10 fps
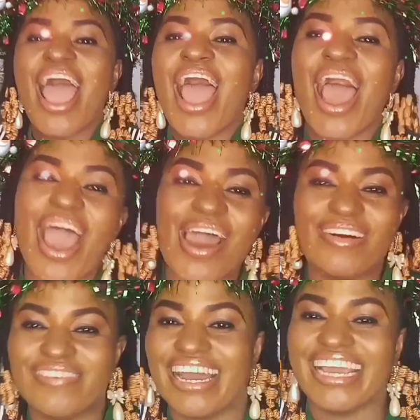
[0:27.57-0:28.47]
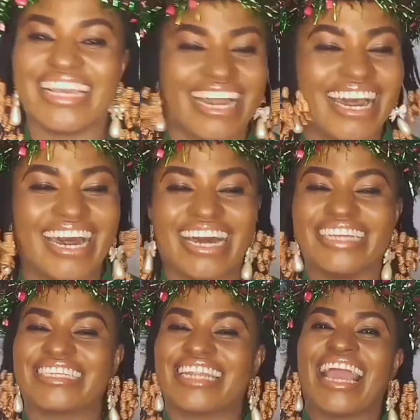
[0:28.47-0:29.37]
Oh my
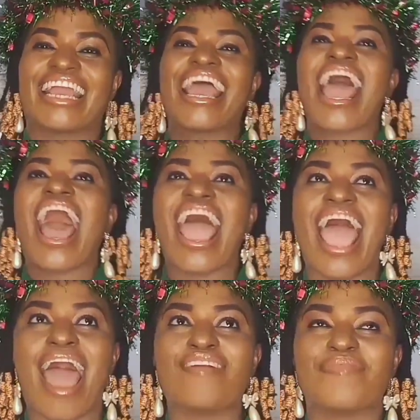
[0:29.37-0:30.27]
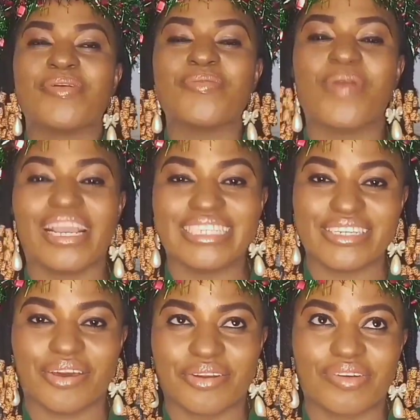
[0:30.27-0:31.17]
gosh, like I have been waiting
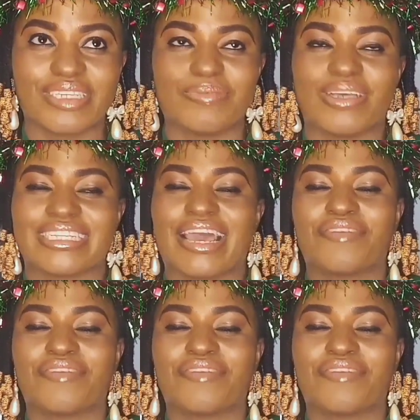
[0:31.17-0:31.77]
on Christmas like